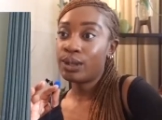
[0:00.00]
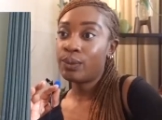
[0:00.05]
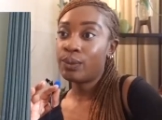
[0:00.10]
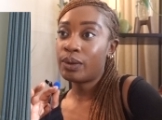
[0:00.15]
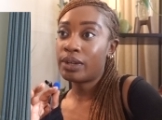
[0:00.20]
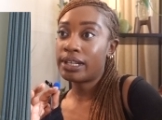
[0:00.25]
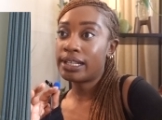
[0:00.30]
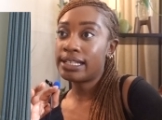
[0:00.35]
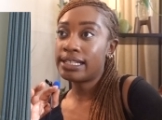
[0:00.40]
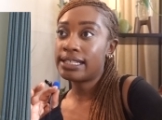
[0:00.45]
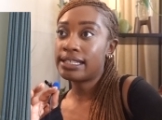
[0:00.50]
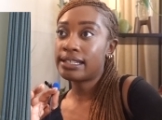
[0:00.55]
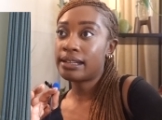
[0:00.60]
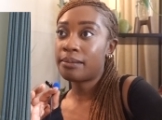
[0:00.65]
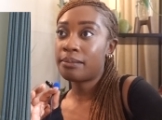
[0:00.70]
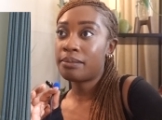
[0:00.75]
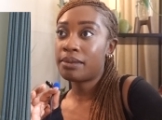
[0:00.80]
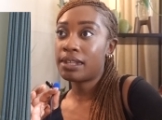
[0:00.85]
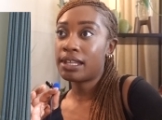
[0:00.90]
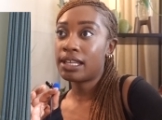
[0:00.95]
wanted
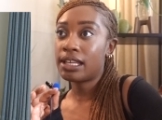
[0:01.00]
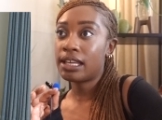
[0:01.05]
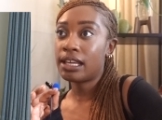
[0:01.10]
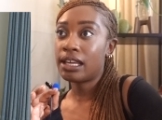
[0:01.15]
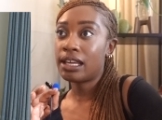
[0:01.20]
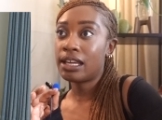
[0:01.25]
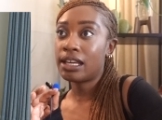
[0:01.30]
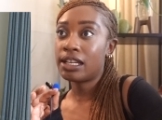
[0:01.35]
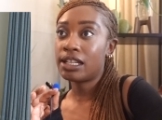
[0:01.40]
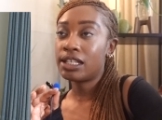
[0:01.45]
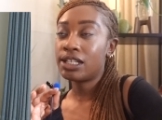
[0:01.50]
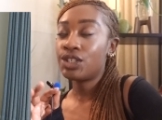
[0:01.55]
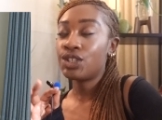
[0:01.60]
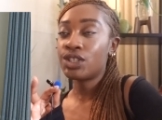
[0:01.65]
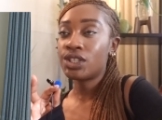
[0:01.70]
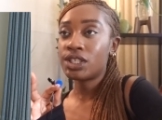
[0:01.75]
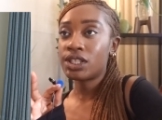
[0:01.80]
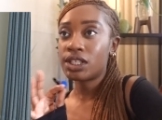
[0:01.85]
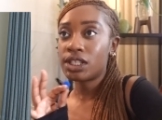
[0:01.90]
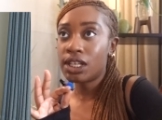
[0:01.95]
something
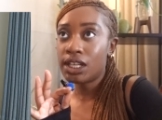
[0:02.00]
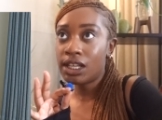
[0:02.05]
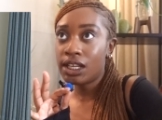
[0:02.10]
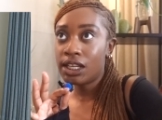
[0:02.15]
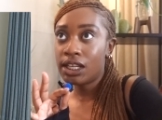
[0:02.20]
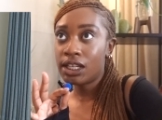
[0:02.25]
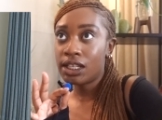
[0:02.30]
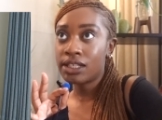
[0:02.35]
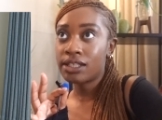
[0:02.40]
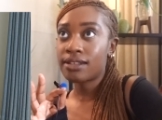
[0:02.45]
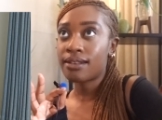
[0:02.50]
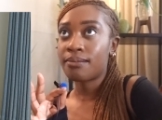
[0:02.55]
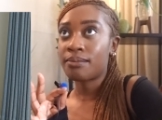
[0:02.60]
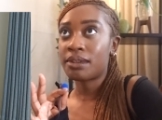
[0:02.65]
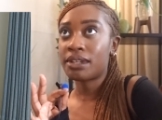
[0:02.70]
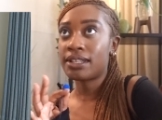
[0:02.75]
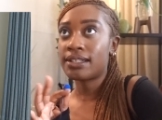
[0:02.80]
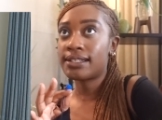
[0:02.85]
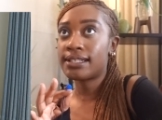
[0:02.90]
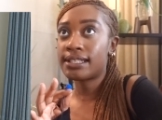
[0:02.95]
chic,
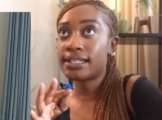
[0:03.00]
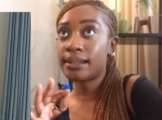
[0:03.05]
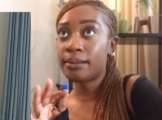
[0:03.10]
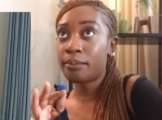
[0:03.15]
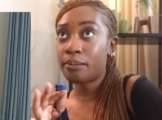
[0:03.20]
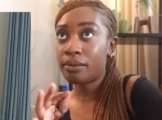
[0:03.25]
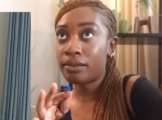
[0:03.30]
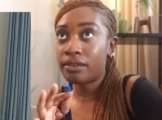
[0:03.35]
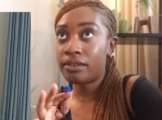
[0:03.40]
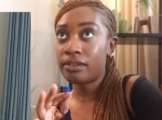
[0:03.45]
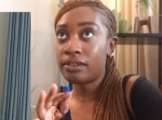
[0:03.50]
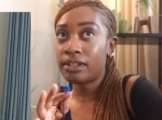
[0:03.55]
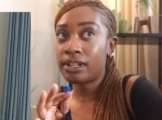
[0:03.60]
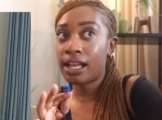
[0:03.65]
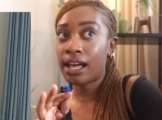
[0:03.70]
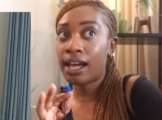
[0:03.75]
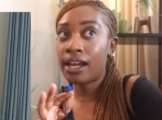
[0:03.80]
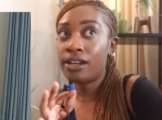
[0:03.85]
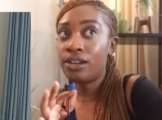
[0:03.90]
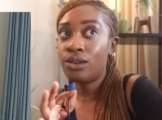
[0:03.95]
something simple.
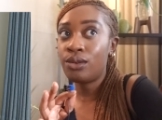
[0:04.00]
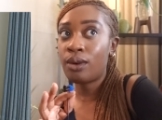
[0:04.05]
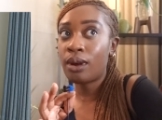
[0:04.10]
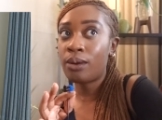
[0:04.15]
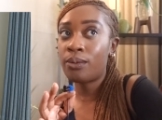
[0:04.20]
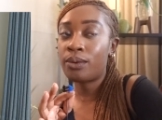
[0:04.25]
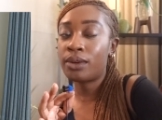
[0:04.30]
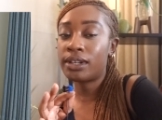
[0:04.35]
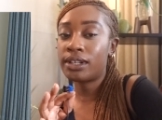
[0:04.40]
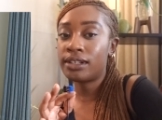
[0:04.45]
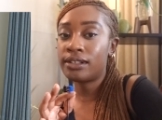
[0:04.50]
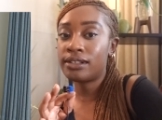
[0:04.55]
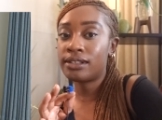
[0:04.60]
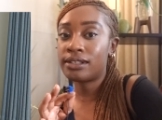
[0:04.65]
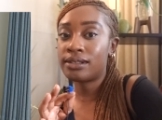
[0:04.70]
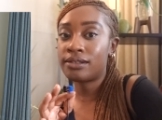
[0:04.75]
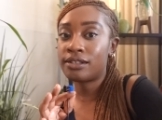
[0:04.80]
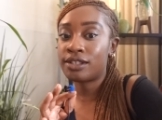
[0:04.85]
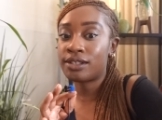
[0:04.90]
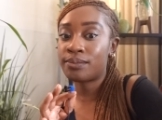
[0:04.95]
I knew I wanted
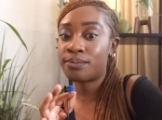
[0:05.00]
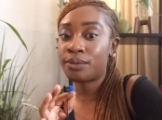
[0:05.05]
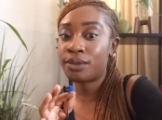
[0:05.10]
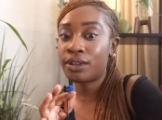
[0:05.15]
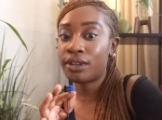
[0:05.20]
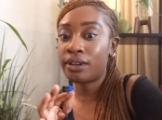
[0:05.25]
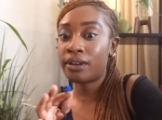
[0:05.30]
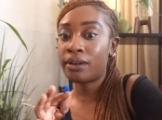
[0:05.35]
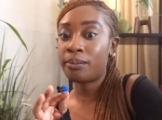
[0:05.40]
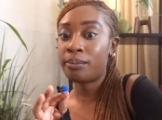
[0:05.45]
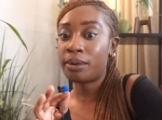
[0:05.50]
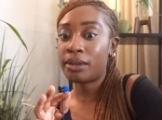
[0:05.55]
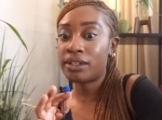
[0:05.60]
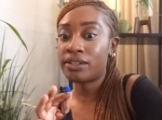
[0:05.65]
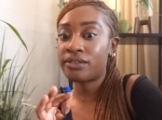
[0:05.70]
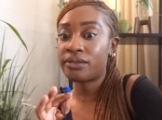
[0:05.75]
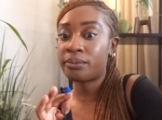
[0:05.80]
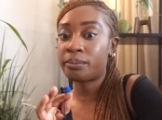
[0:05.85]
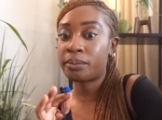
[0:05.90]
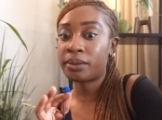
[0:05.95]
to just put a
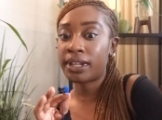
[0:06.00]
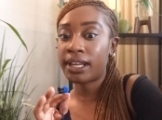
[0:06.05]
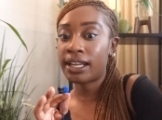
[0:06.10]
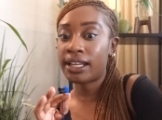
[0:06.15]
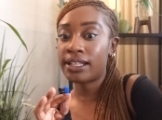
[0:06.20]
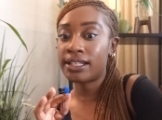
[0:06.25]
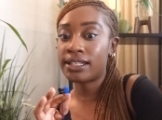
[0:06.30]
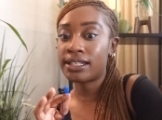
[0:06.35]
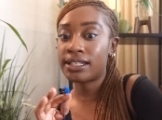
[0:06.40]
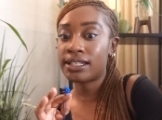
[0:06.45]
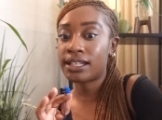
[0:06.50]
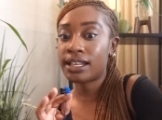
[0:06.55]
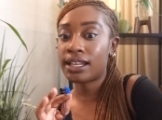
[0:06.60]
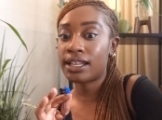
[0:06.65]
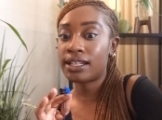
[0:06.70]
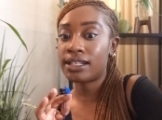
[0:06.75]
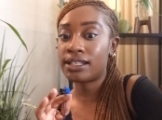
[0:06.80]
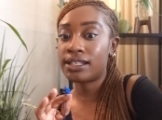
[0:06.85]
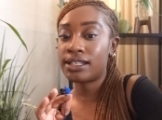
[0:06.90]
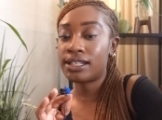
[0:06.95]
bunch of plants
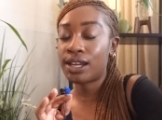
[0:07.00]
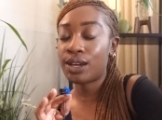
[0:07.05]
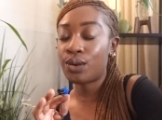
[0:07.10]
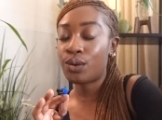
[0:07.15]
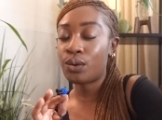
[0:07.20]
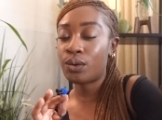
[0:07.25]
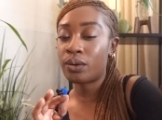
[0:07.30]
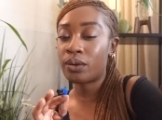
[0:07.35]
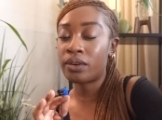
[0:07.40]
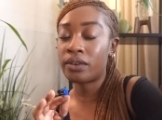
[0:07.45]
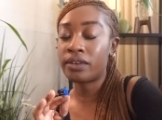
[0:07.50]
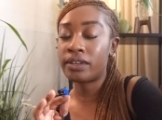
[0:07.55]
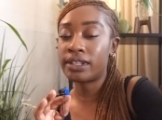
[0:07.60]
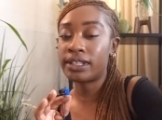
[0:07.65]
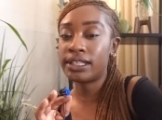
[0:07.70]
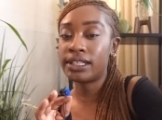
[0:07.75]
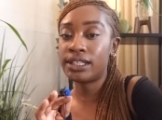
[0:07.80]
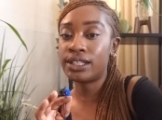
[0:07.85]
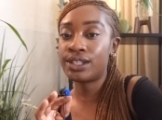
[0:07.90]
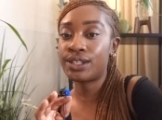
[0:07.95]
and decor on
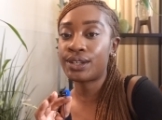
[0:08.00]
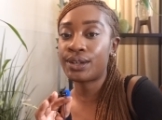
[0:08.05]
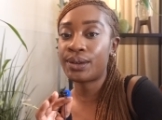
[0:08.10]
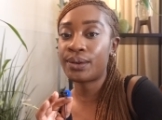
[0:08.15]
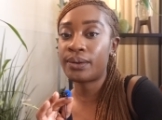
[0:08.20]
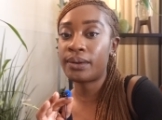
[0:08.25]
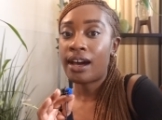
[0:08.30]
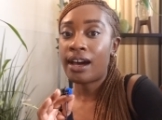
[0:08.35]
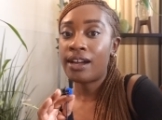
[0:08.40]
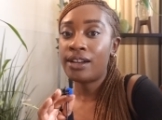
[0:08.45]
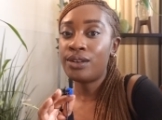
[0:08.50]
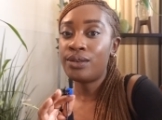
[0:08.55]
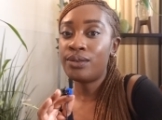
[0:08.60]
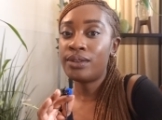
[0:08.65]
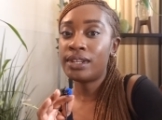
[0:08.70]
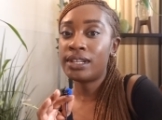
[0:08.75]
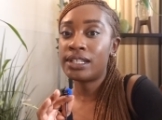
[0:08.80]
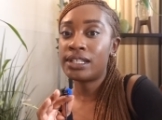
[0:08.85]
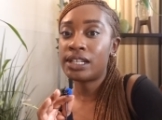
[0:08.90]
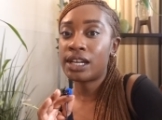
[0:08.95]
it, so I knew
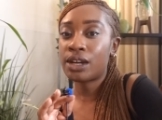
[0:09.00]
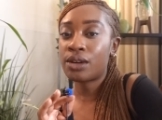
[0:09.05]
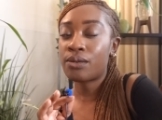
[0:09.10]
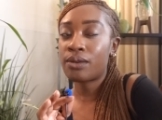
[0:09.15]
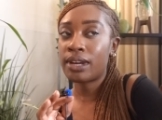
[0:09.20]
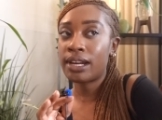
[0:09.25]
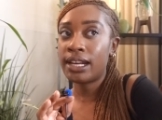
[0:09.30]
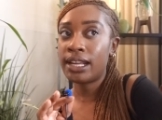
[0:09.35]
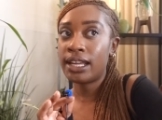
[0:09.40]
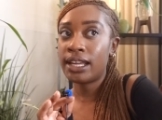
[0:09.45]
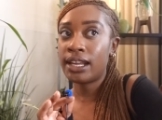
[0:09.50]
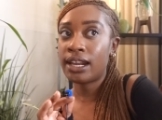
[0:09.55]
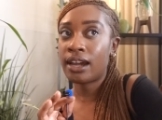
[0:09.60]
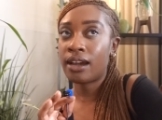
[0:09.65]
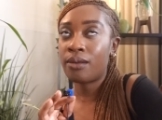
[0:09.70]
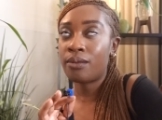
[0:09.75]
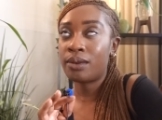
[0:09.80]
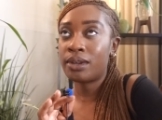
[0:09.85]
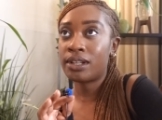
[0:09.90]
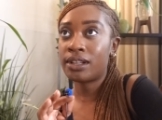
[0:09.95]
that decorating it,
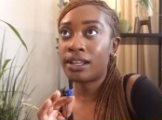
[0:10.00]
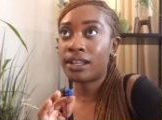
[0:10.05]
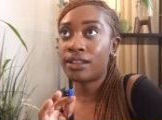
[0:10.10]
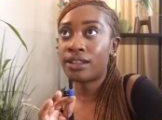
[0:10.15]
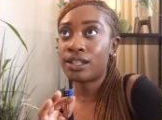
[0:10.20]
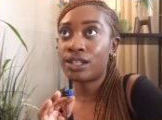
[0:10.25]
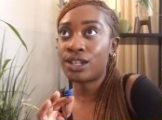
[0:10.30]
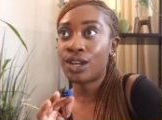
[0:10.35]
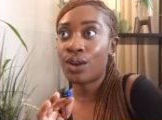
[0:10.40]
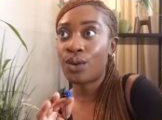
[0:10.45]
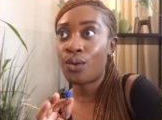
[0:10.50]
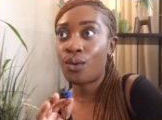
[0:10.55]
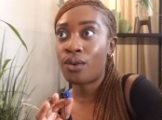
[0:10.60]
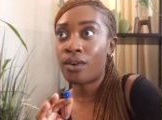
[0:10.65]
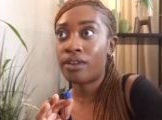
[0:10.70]
I wanted like the decor